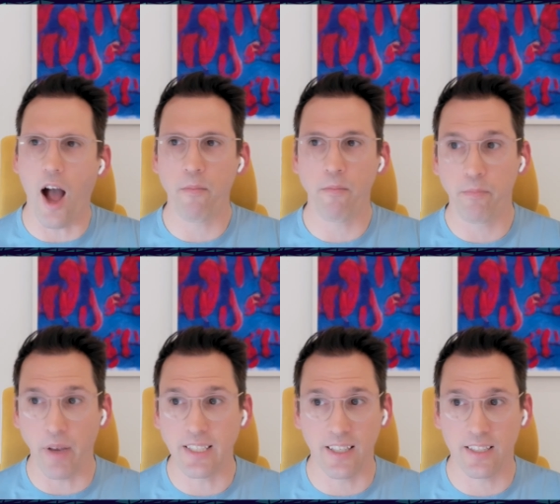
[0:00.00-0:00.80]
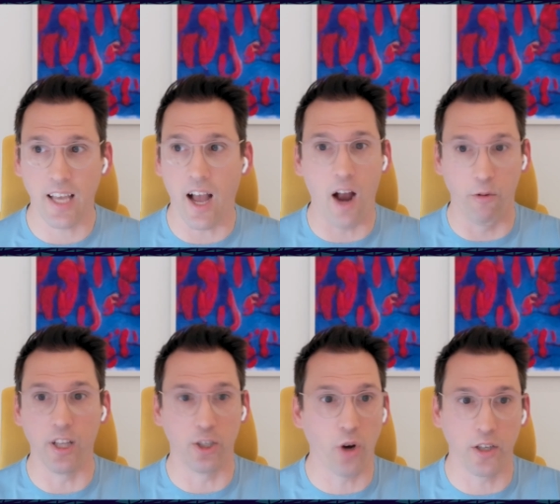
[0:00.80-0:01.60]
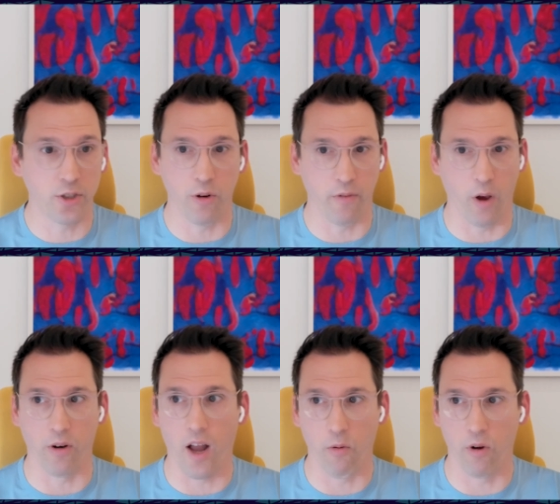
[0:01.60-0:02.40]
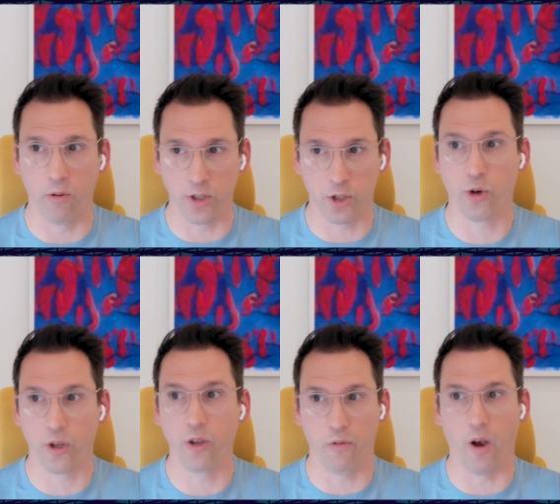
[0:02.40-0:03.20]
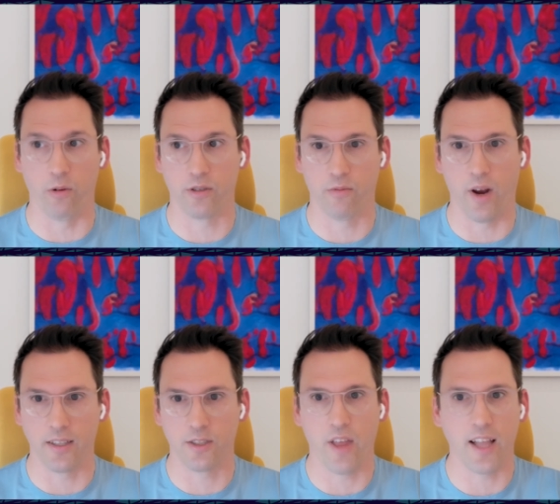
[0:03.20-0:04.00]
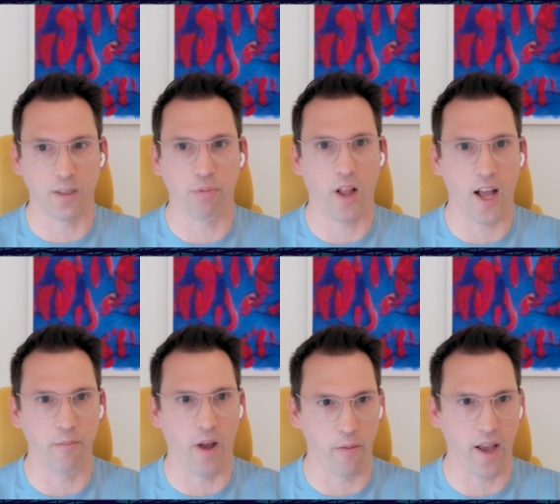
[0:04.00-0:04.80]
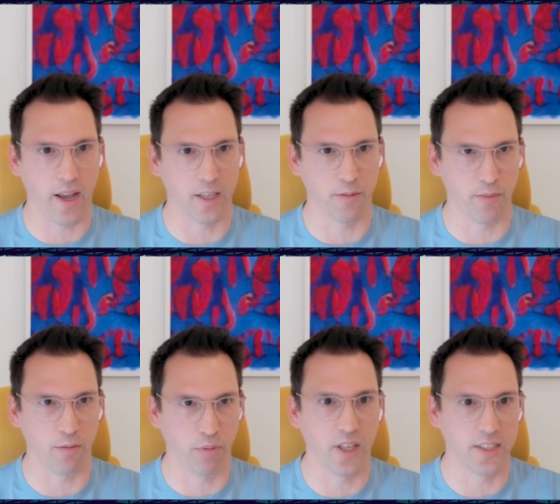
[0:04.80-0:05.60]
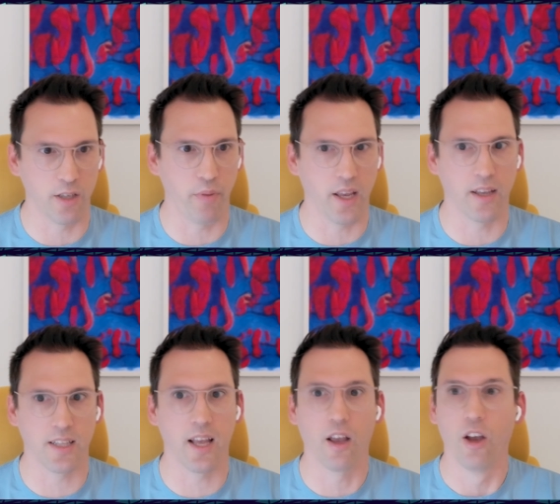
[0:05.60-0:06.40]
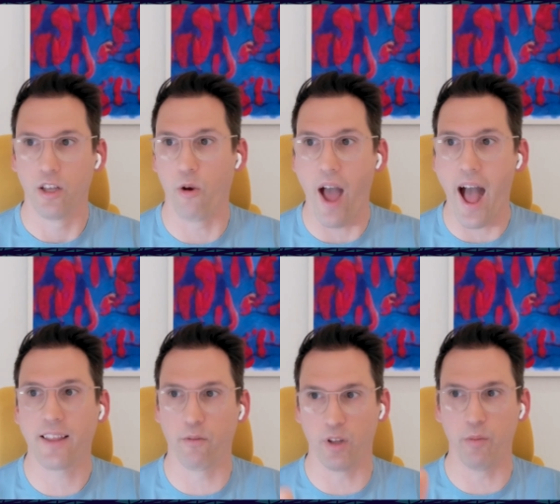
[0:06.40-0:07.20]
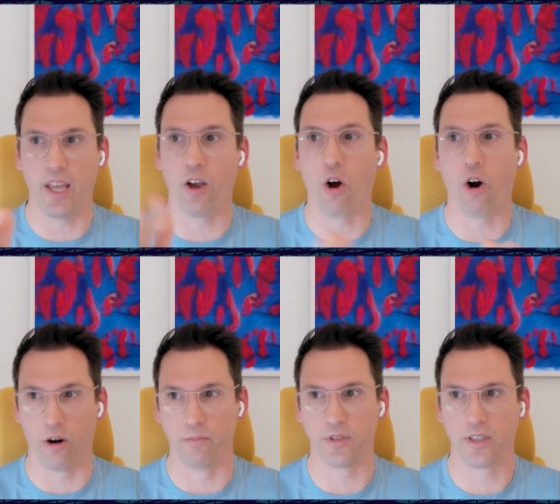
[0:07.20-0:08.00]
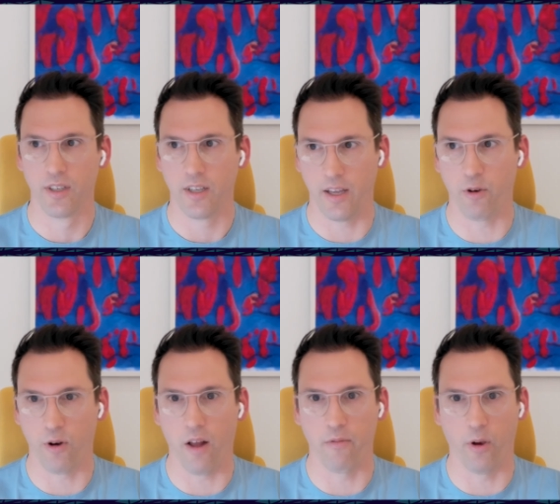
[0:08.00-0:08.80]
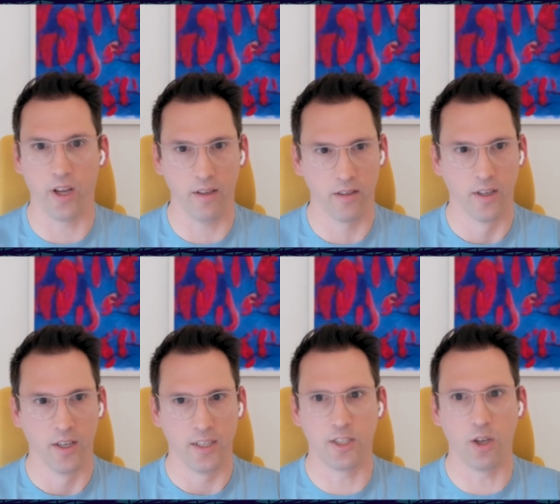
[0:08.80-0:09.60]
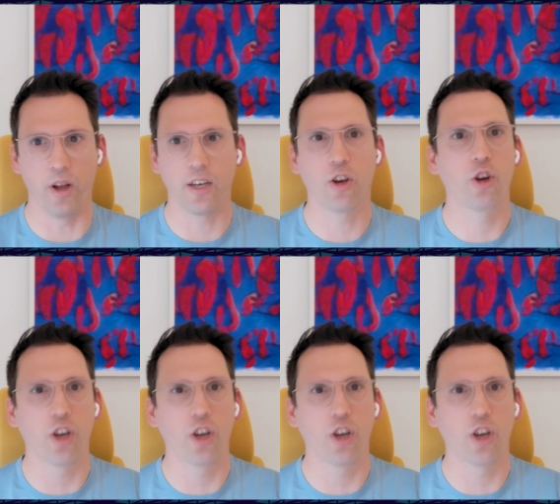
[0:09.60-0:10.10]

I'm basically saying I really trust you to vote. I want to ensure you vote, right? So that's implied by the mechanism. It's implicit because like, you're actively being harmed if you're not voting. So it